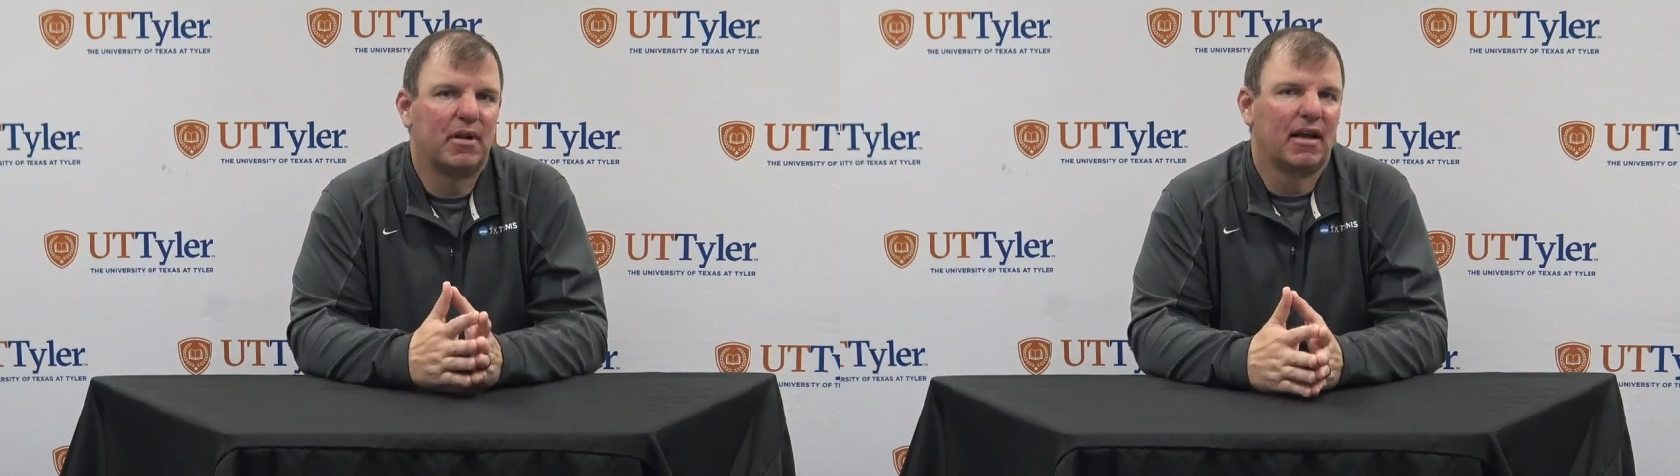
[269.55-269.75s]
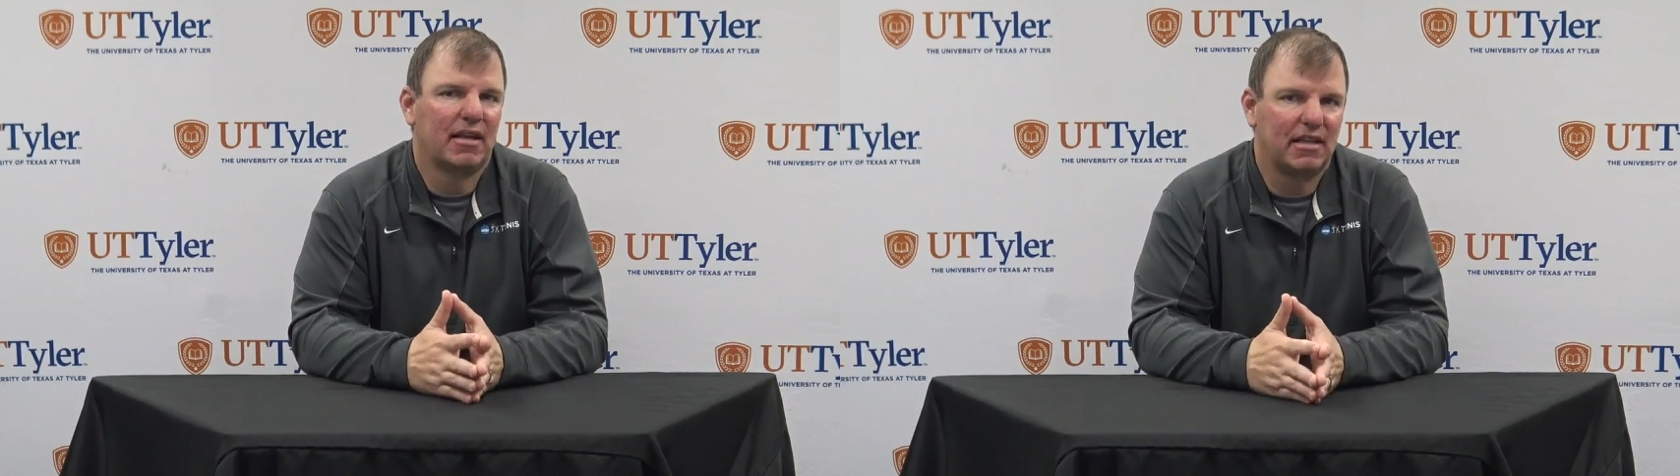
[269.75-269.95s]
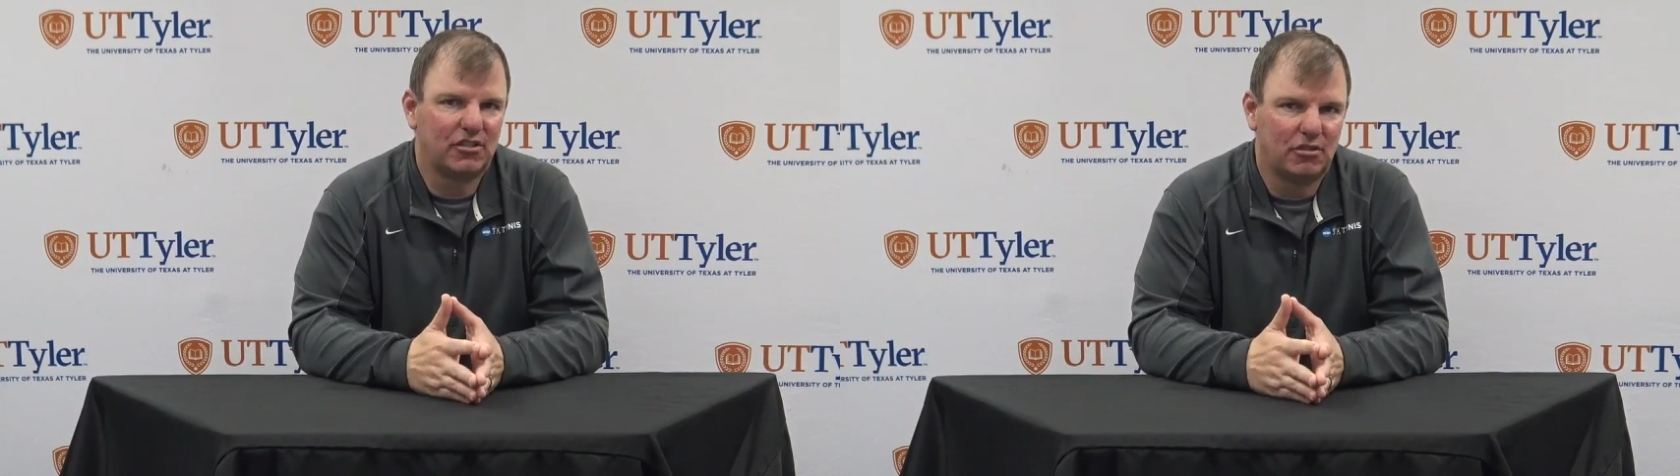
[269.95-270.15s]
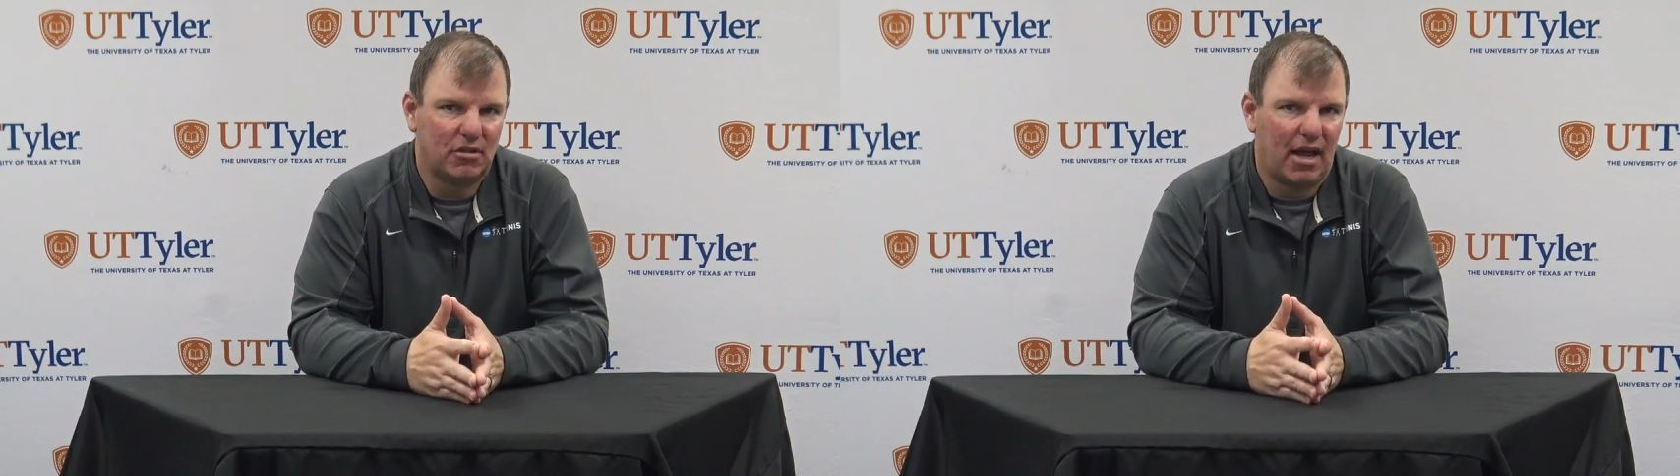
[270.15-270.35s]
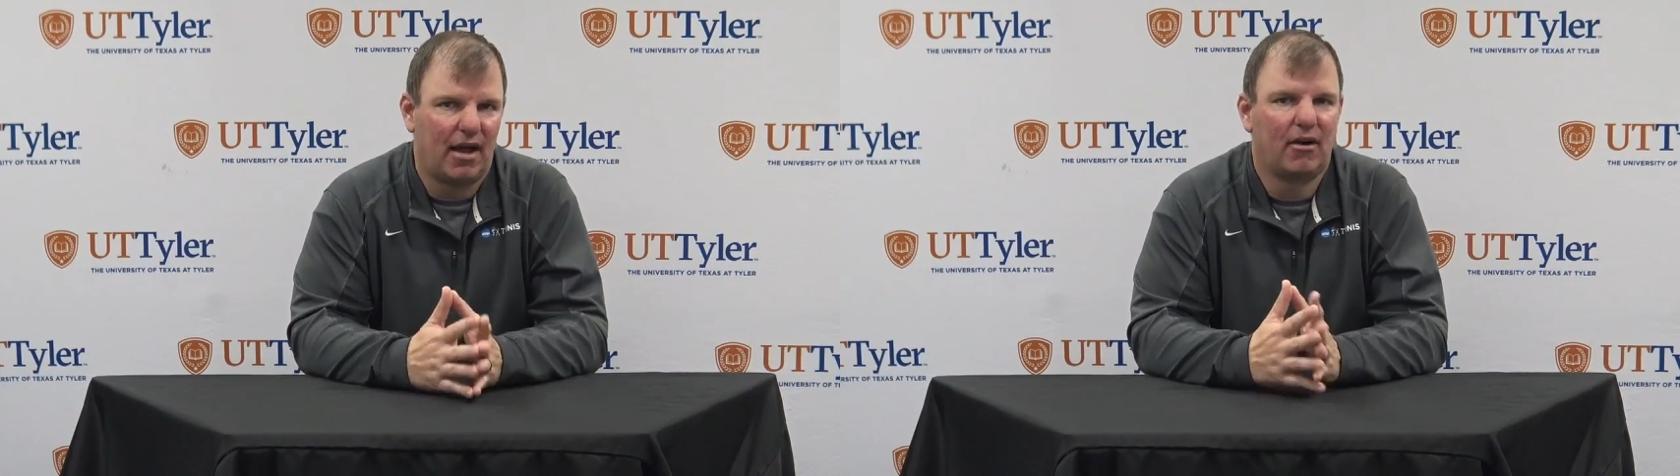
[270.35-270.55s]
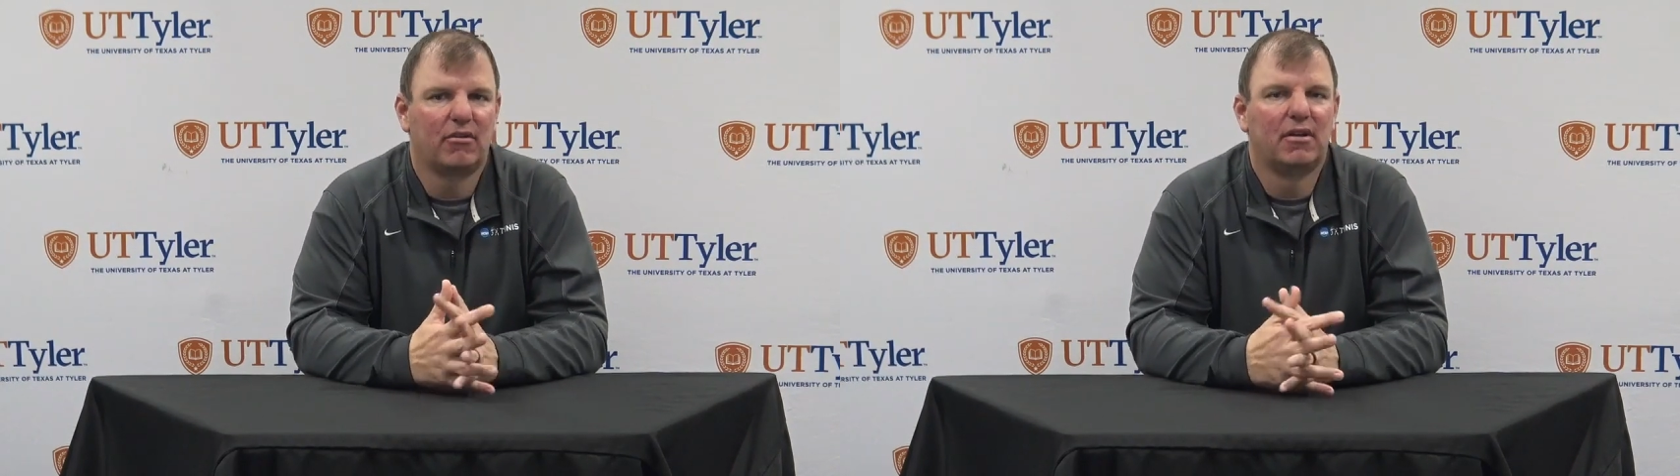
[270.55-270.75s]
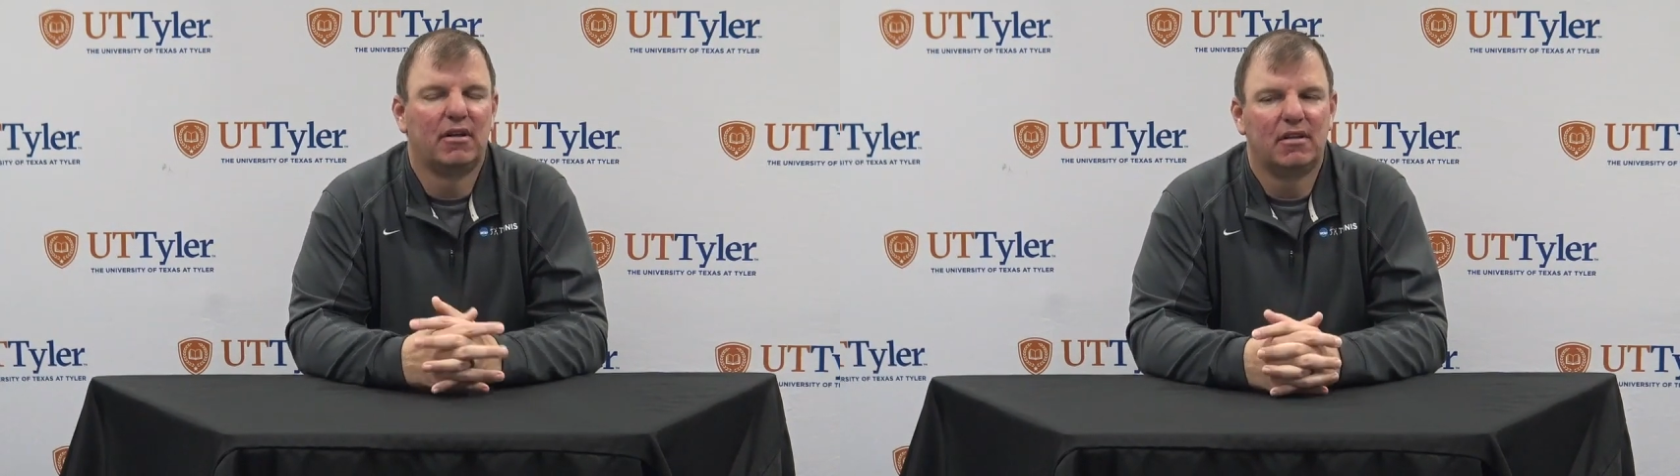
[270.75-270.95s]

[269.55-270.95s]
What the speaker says: not getting too down.